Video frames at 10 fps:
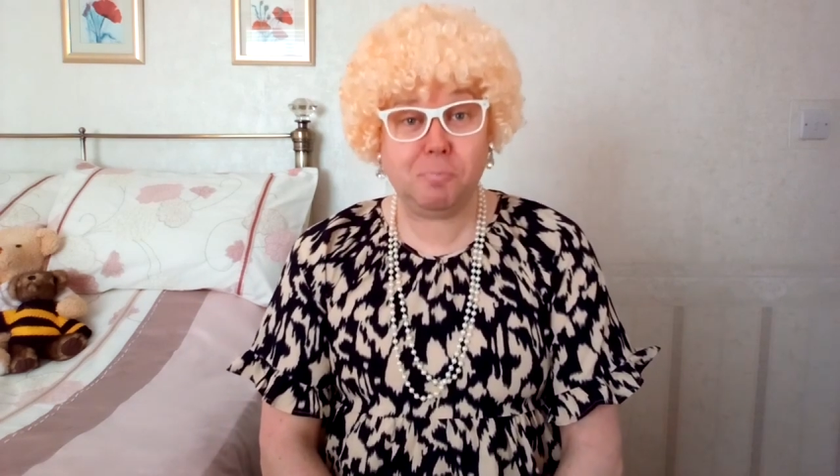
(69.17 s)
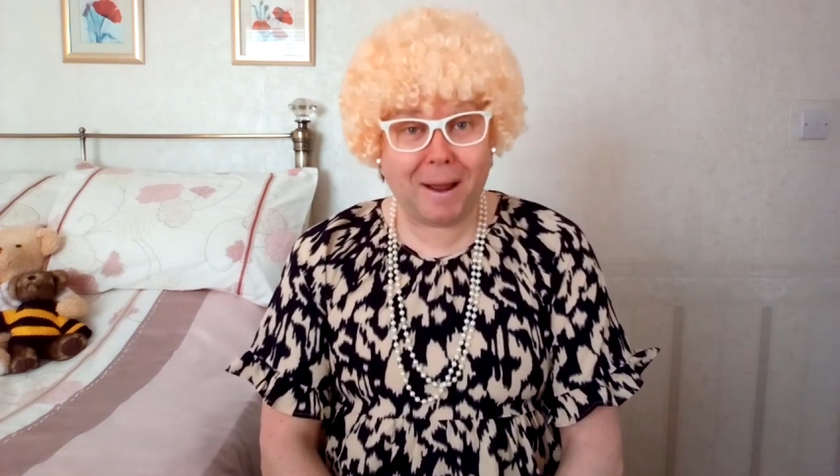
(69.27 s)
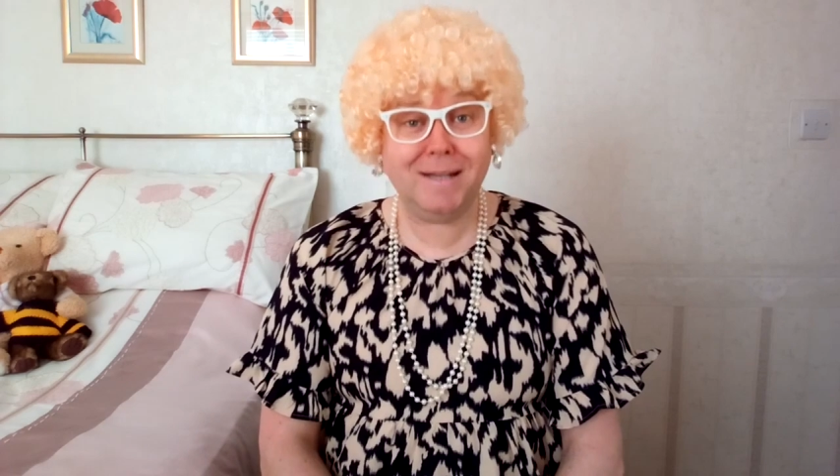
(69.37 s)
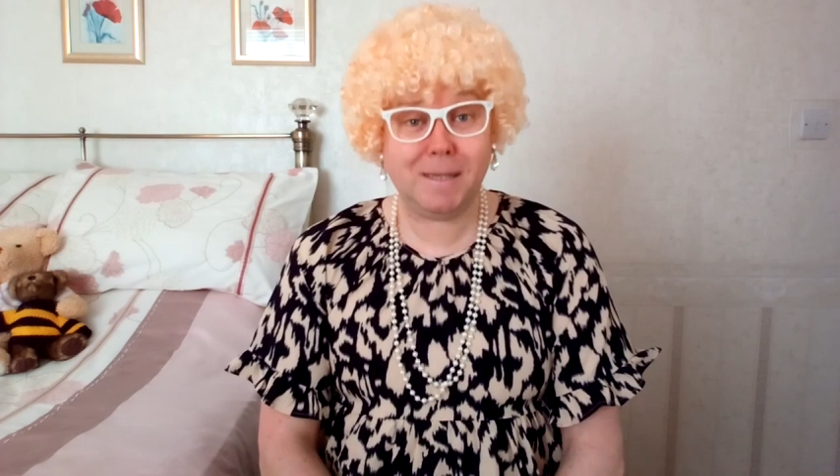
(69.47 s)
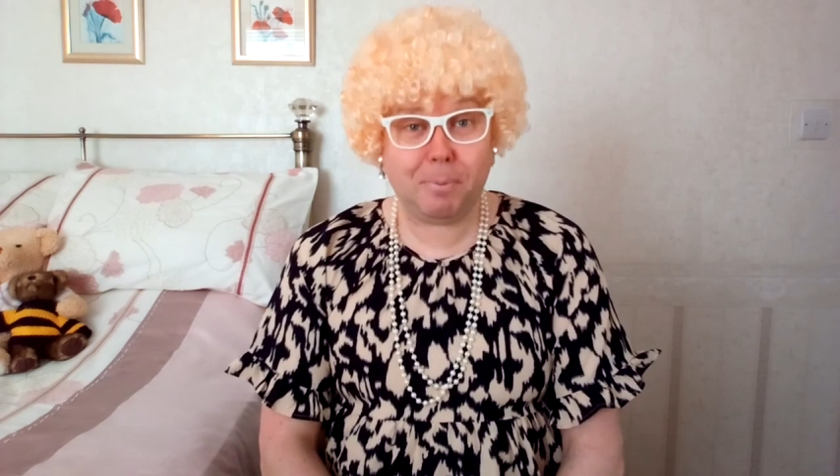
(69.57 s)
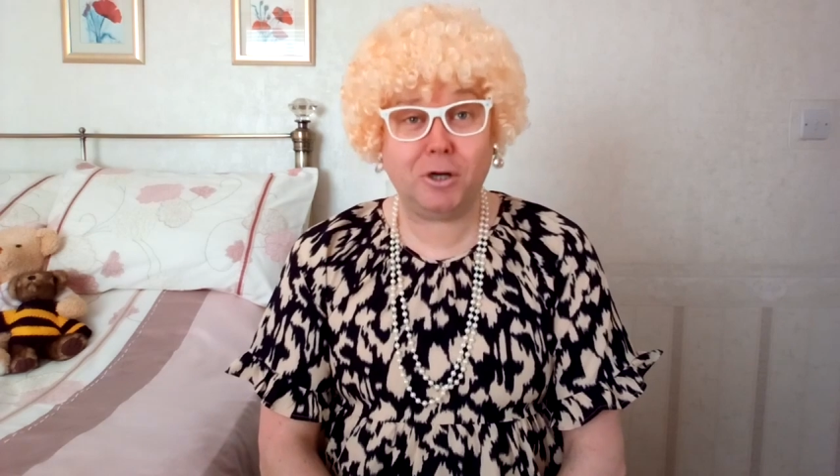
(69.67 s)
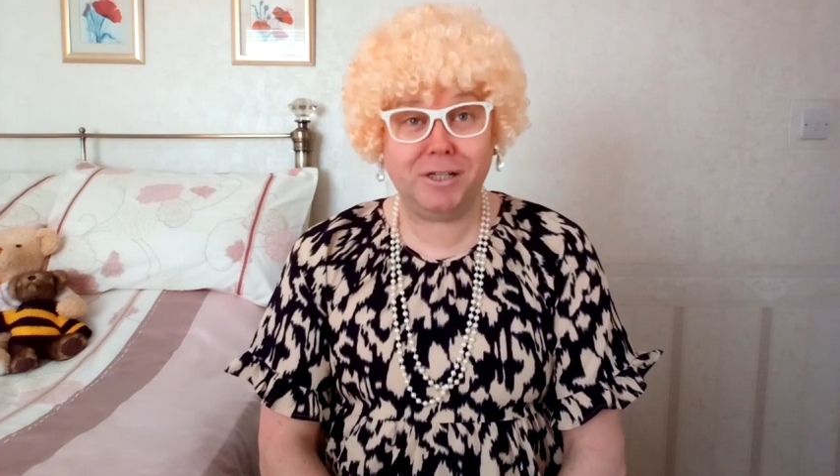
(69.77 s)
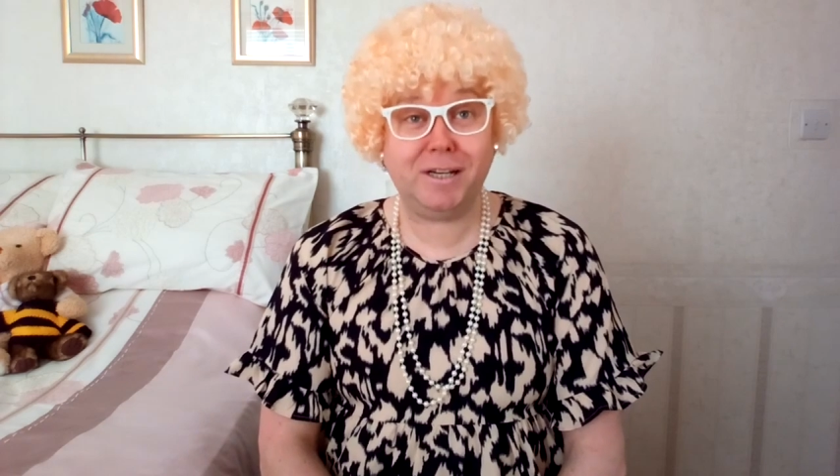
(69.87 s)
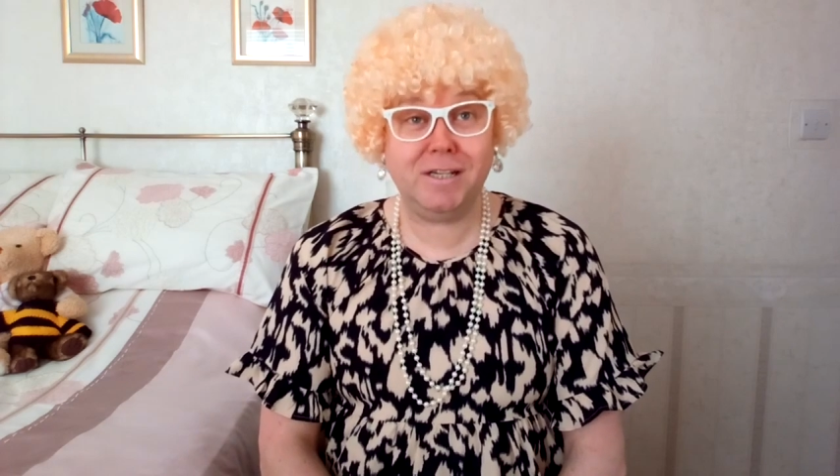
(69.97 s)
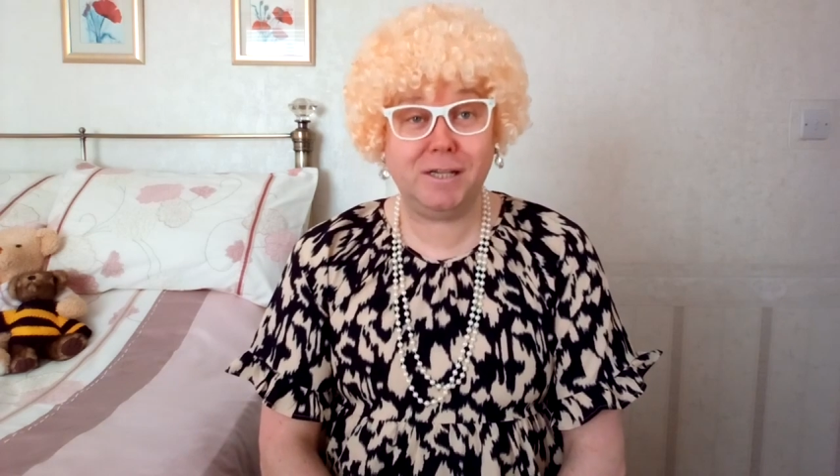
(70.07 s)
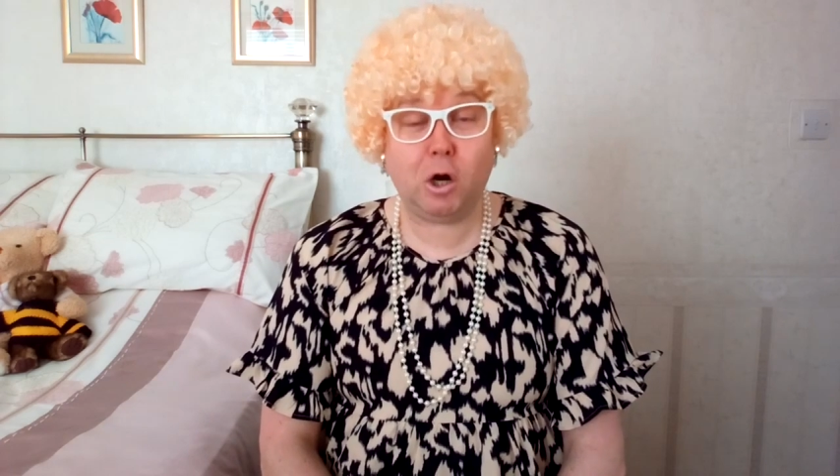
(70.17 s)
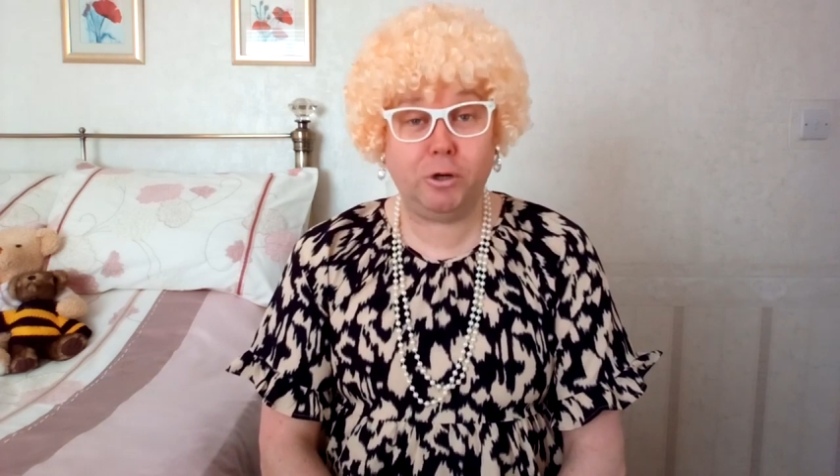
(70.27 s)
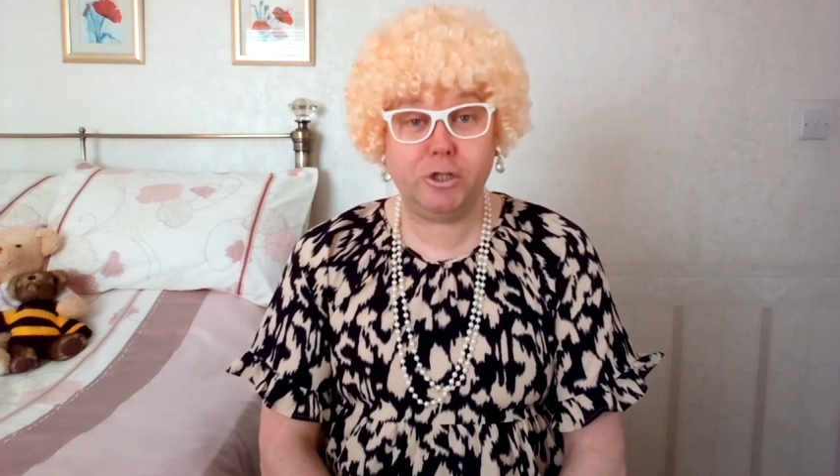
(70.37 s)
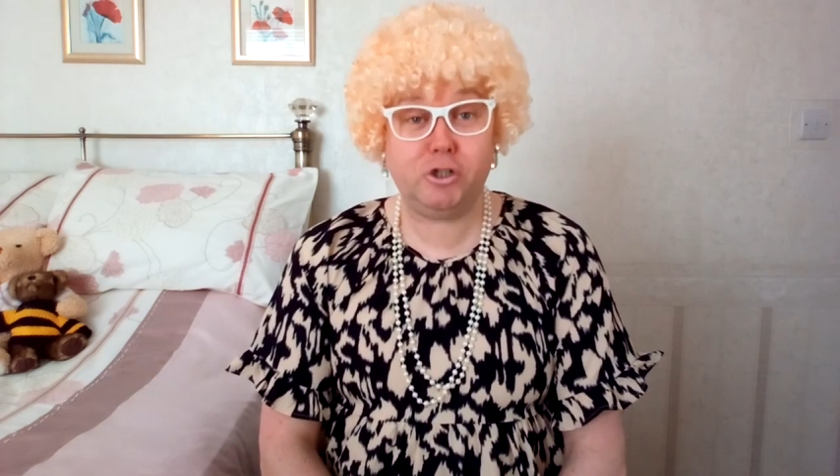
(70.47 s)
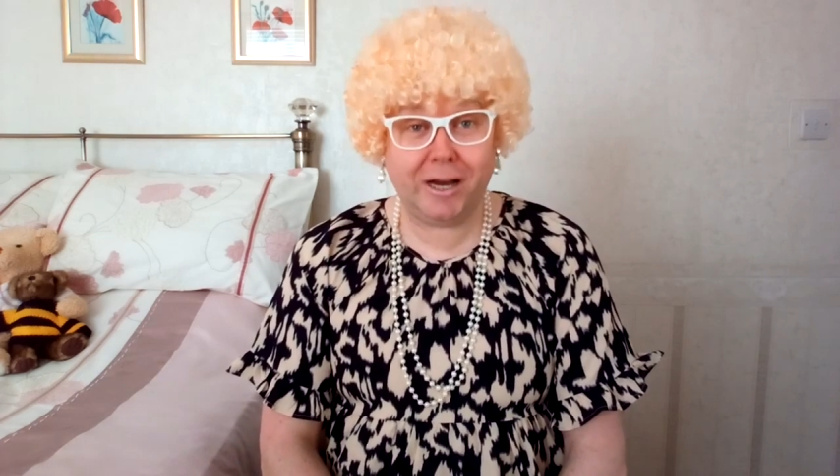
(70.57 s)
Pansy Potter, and see all
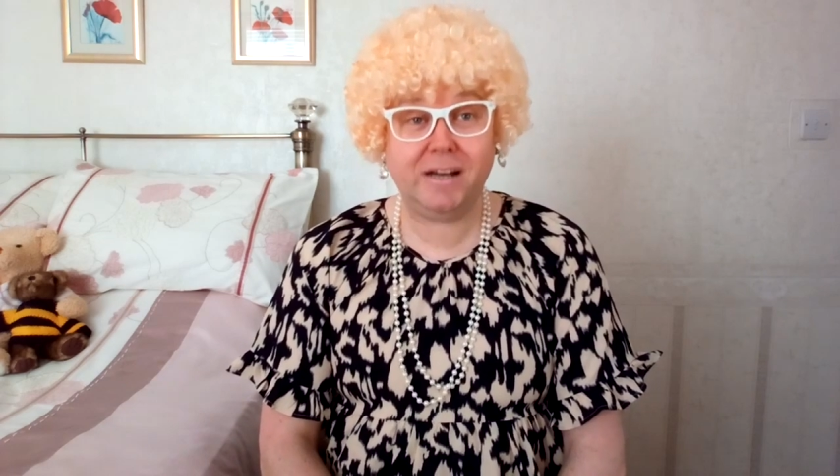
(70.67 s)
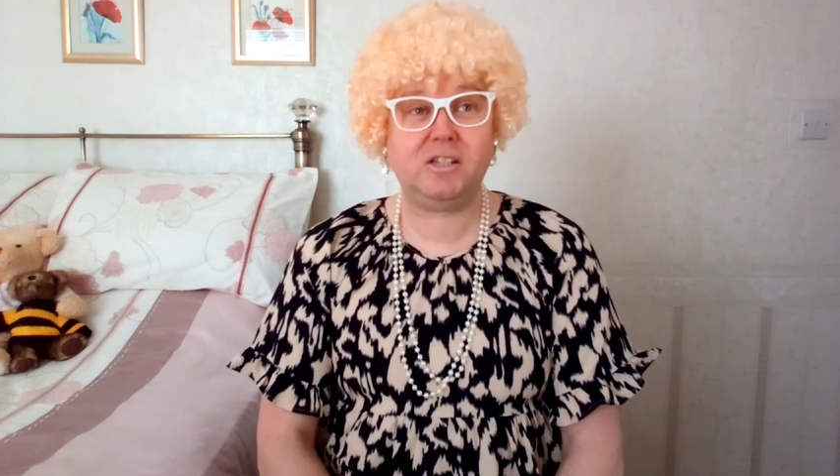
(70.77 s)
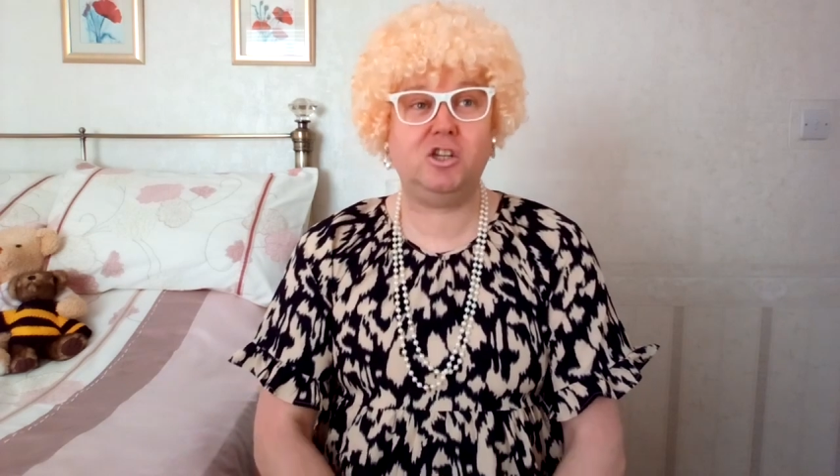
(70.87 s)
the trains?